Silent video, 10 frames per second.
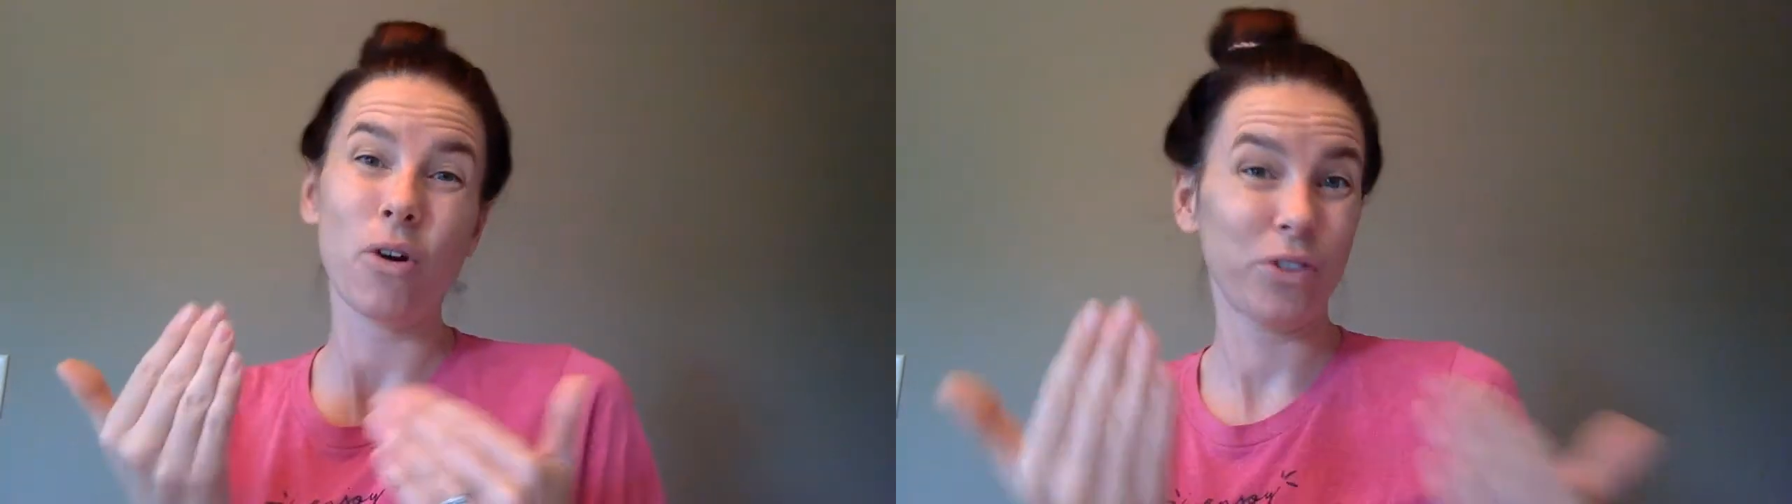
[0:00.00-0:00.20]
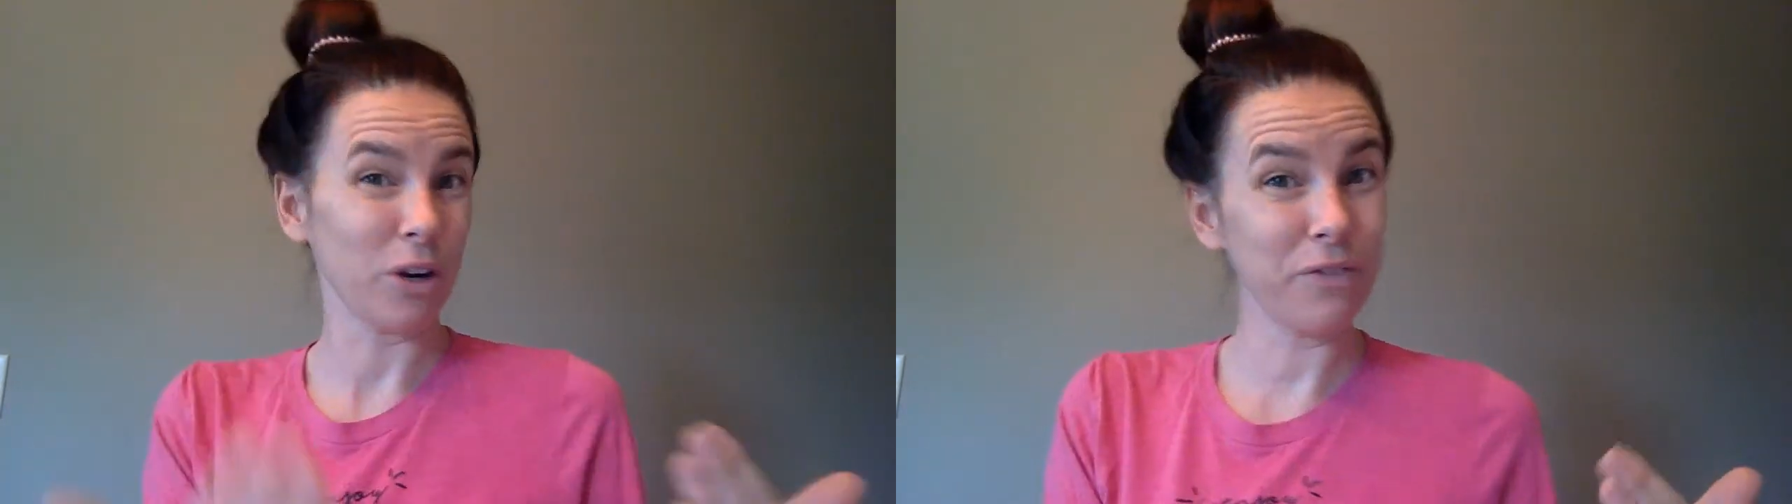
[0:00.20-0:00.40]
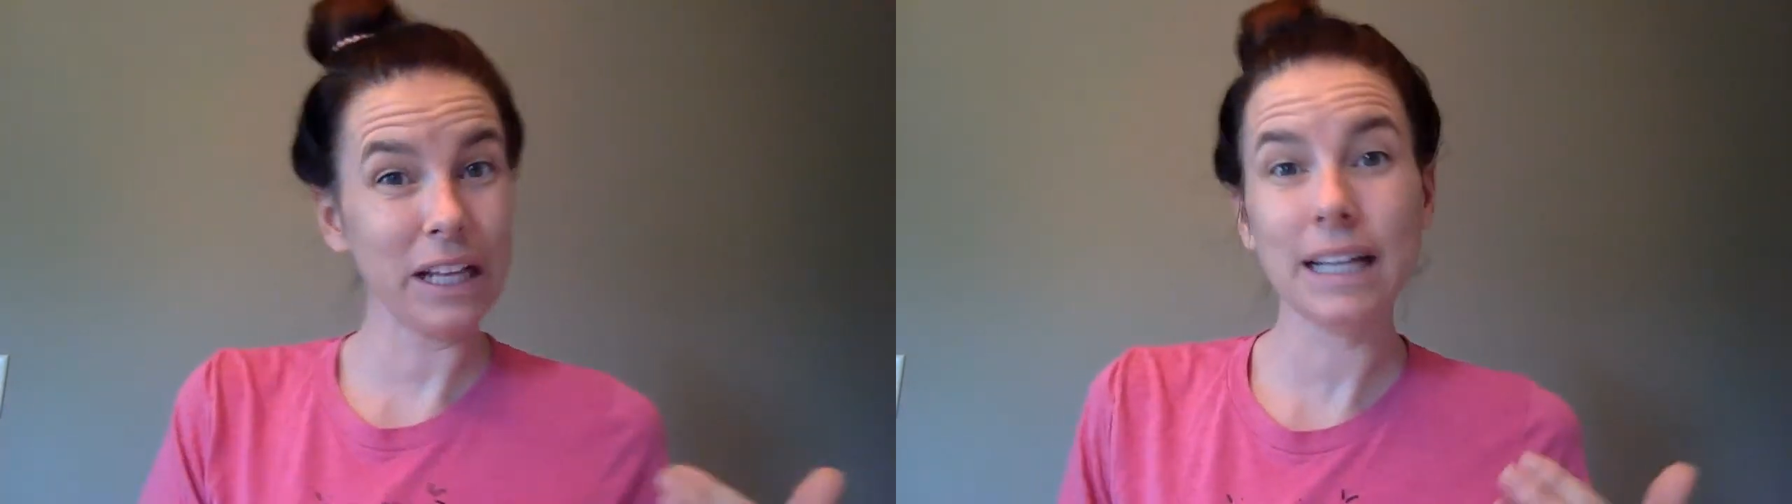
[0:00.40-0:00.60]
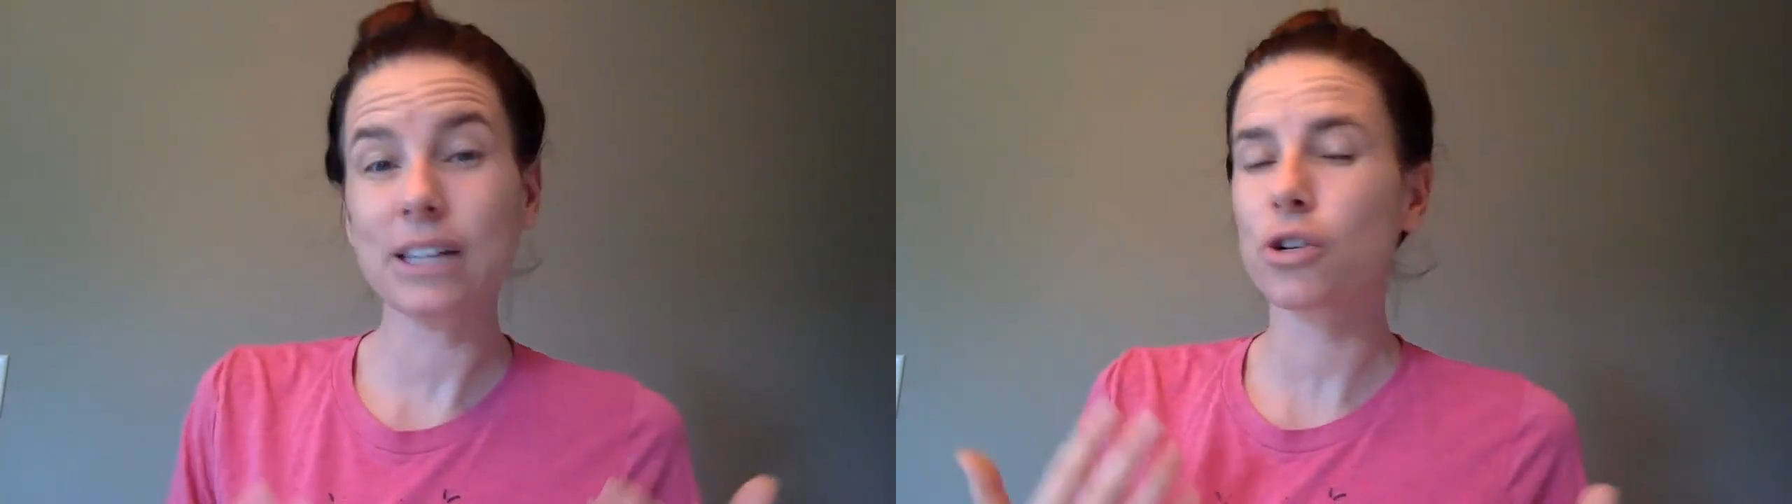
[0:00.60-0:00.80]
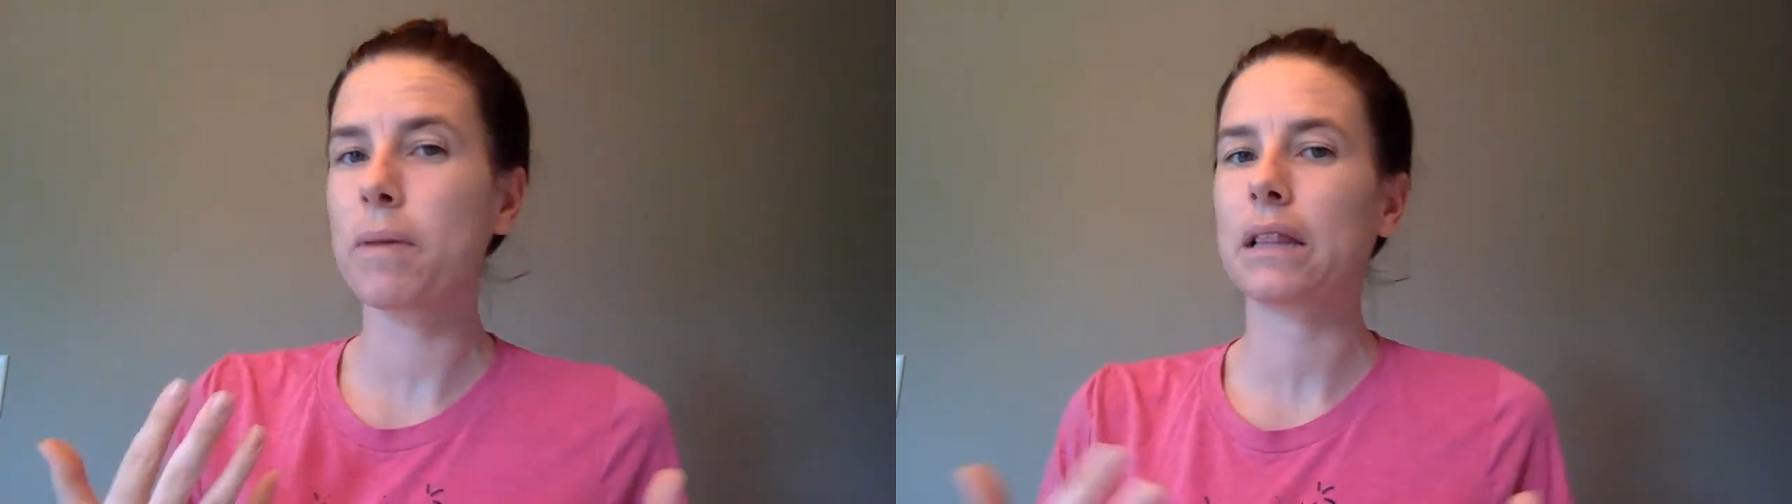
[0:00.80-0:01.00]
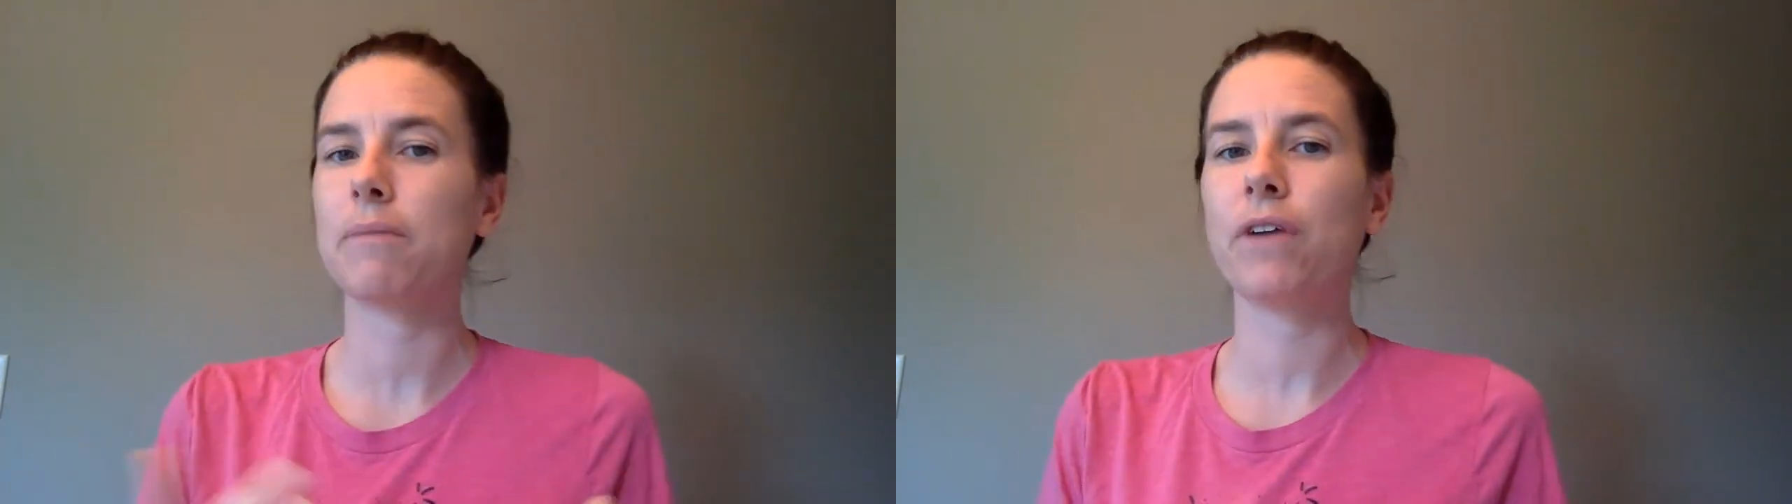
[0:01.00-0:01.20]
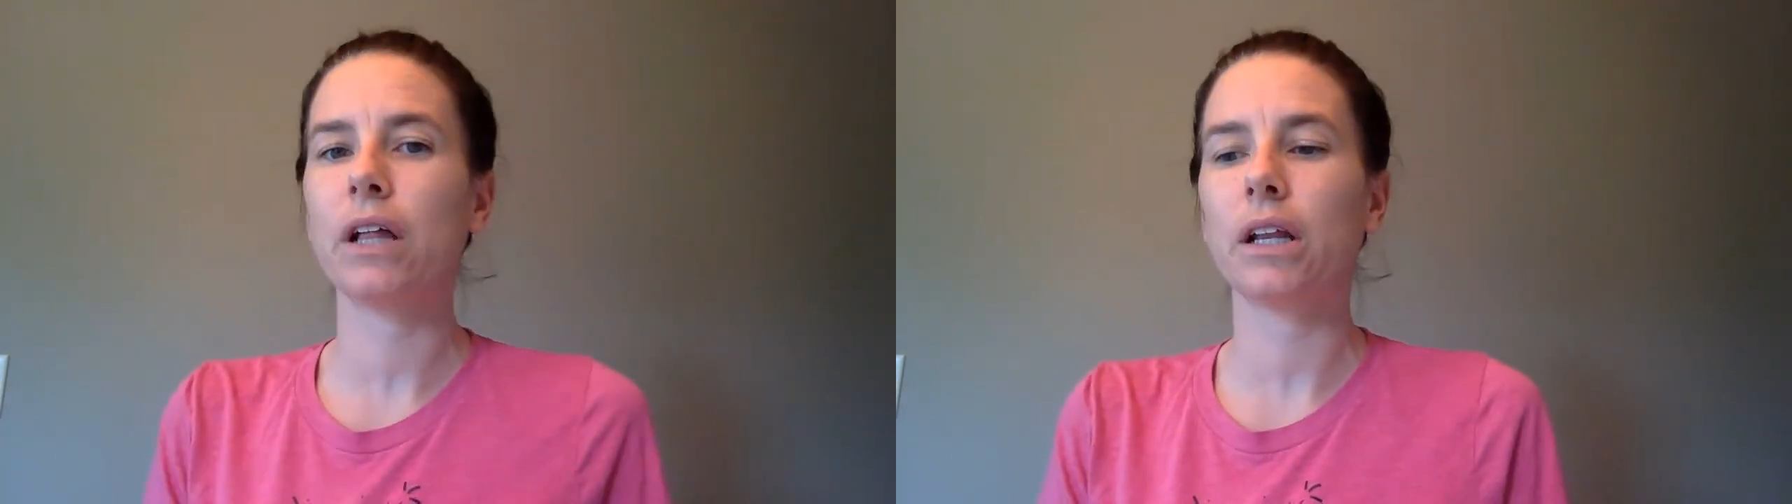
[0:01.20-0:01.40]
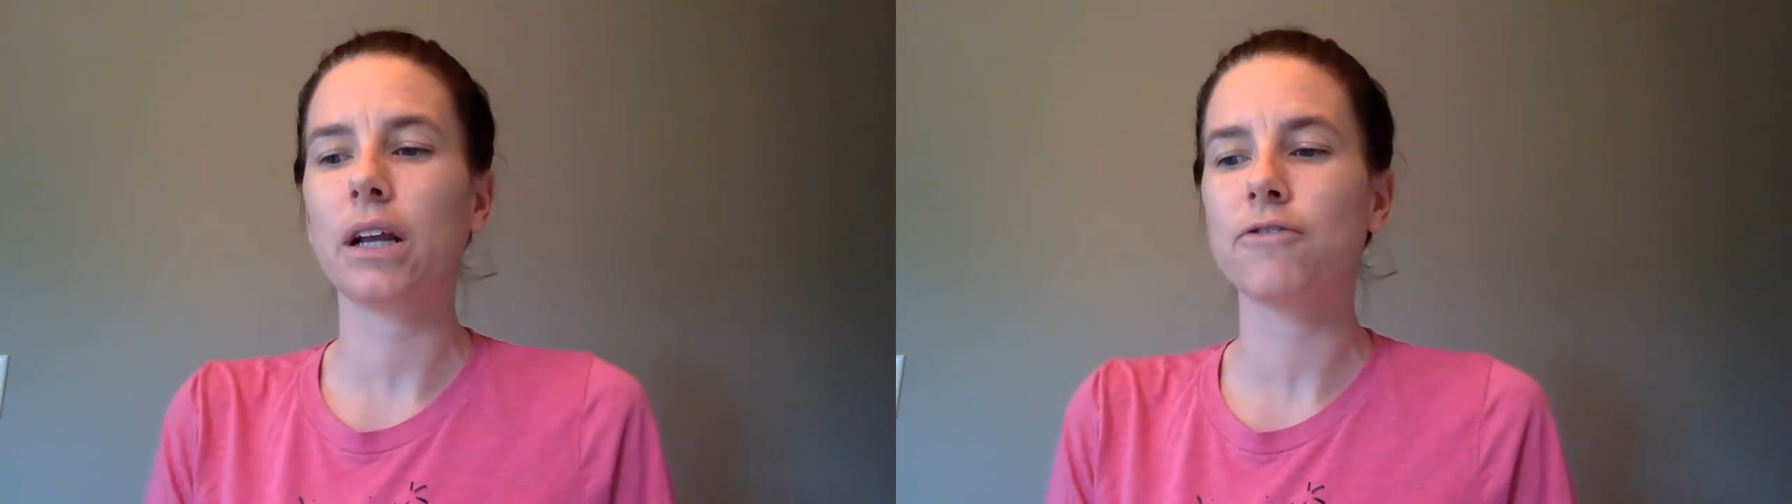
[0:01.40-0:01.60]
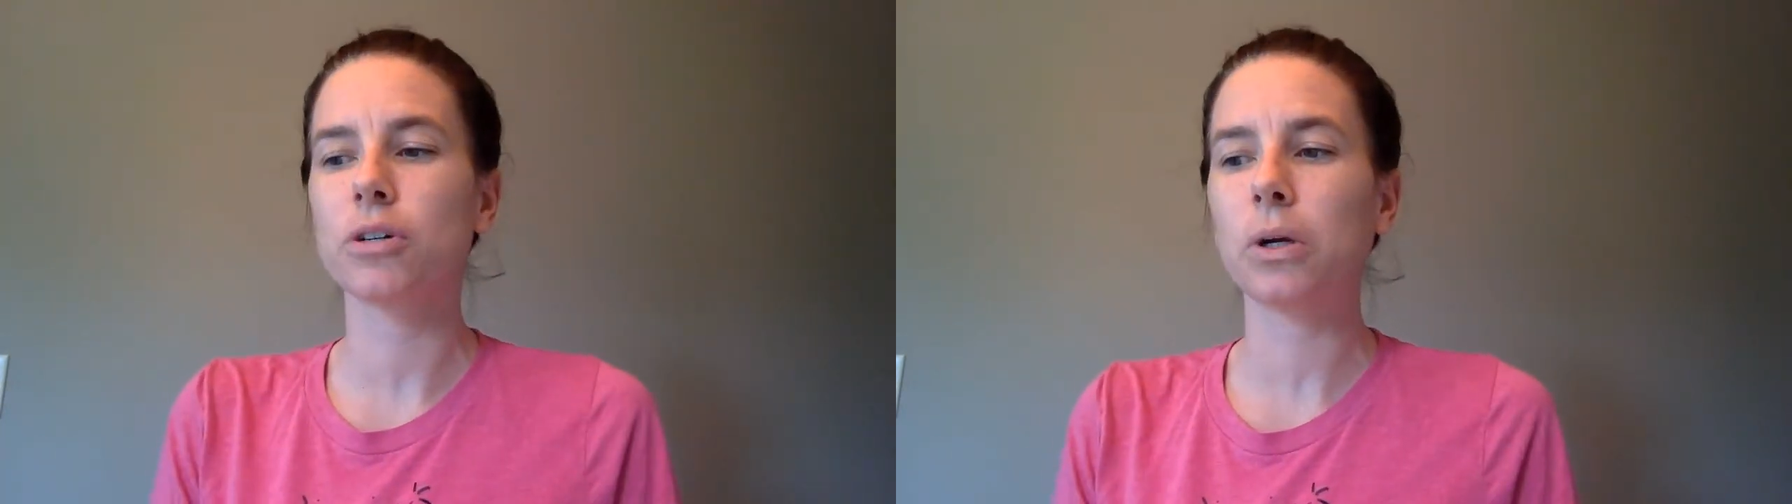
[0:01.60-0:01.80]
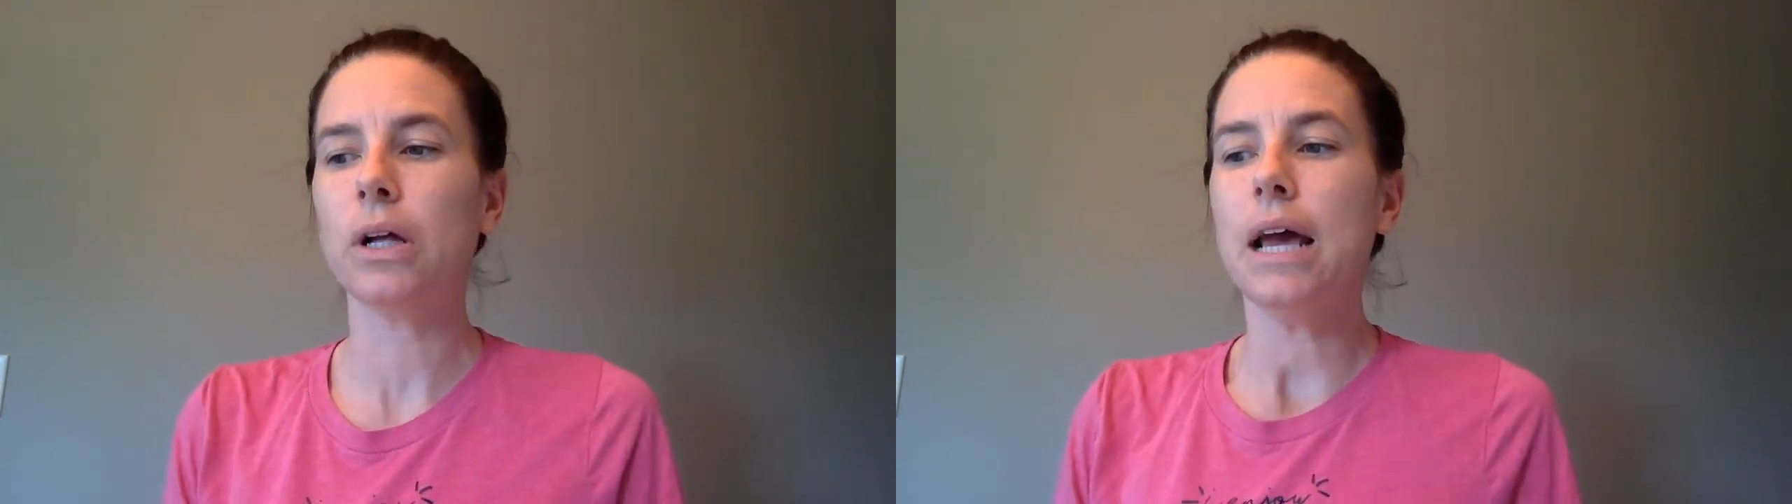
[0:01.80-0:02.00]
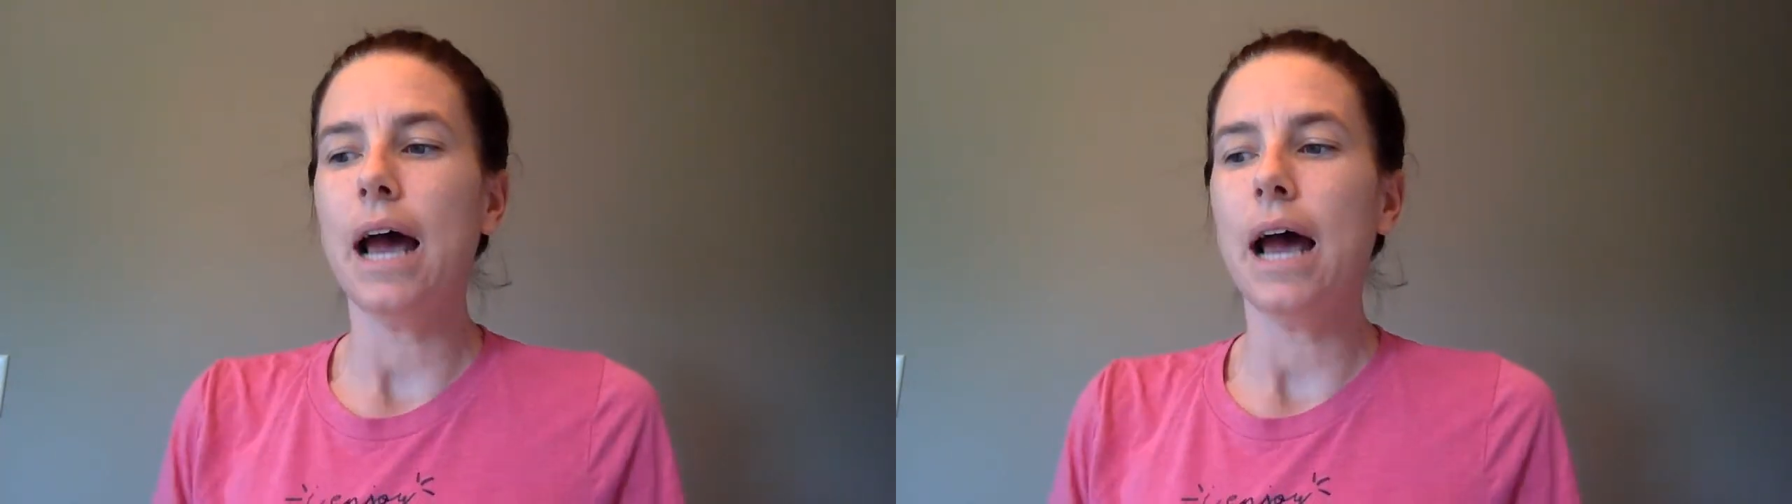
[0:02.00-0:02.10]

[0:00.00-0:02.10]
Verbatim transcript: hurt their feelings or make them feel uncomfortable.